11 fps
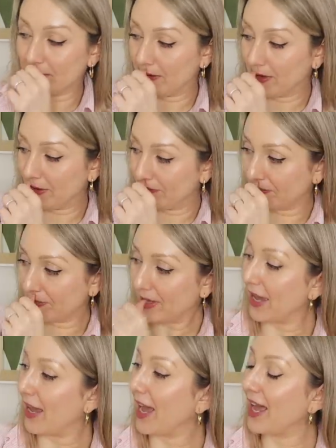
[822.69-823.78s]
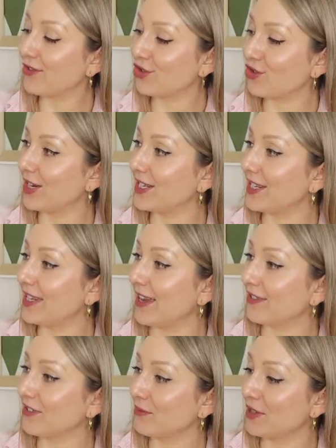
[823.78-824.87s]
So yeah, I haven't tried it
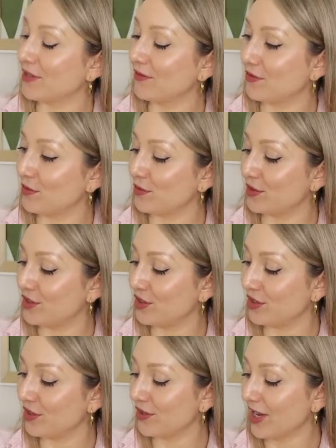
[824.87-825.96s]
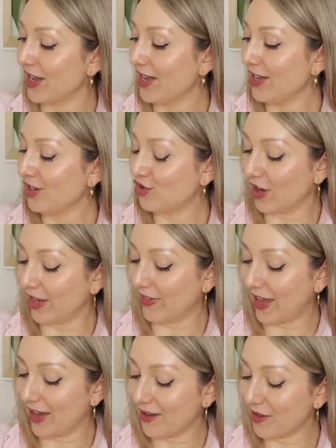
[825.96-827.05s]
yet, so I'm looking forward to trying
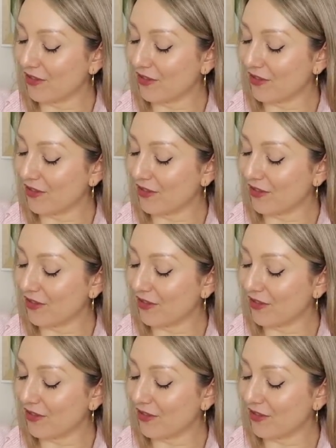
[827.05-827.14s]
that out.